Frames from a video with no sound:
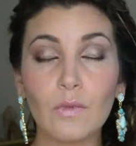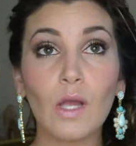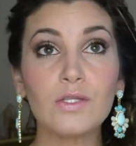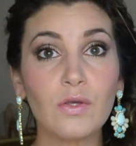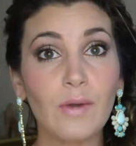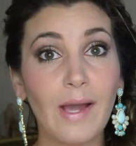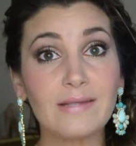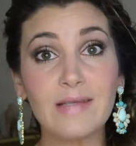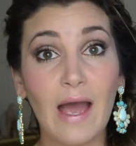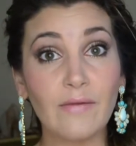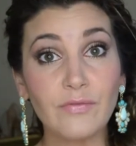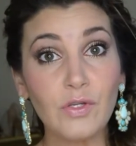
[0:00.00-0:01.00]
So guys,
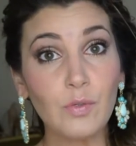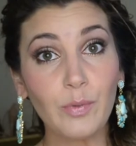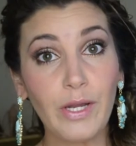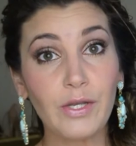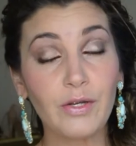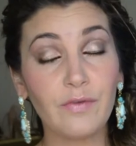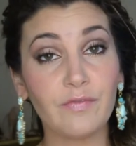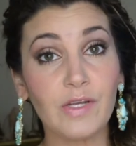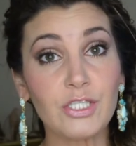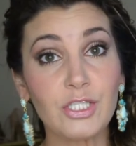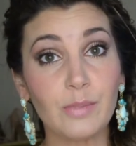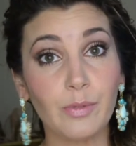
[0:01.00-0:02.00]
after you
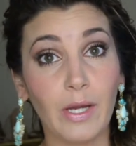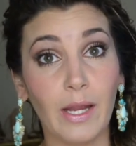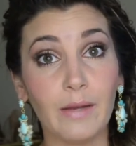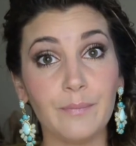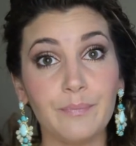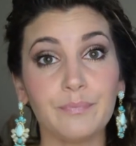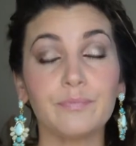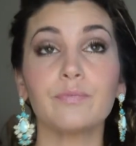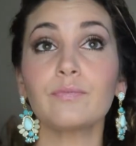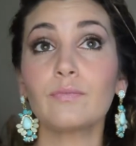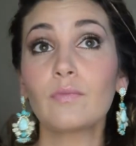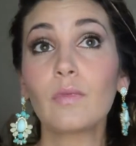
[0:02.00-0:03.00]
finish your braid,
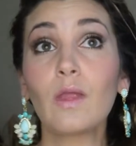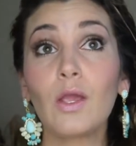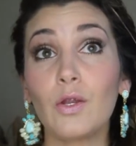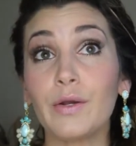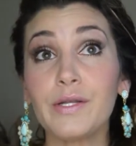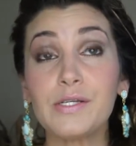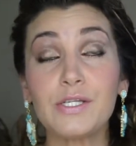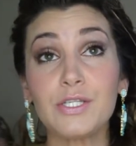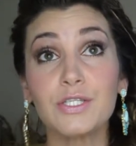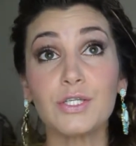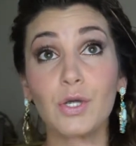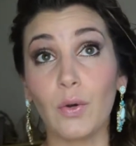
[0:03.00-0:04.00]
you're going to
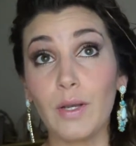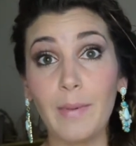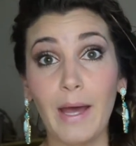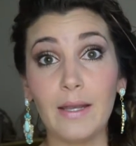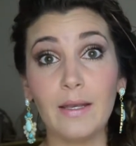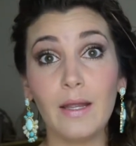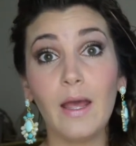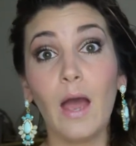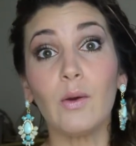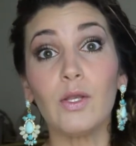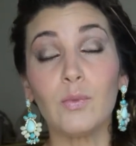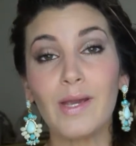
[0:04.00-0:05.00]
just go to bed.
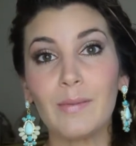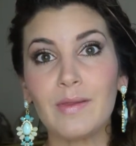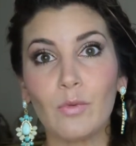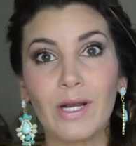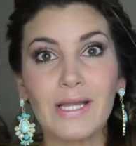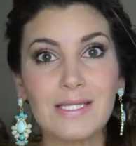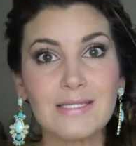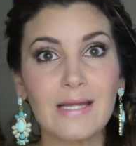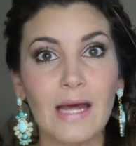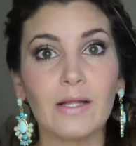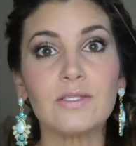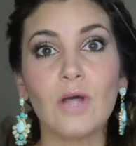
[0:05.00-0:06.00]
When you wake up in the morning, this style is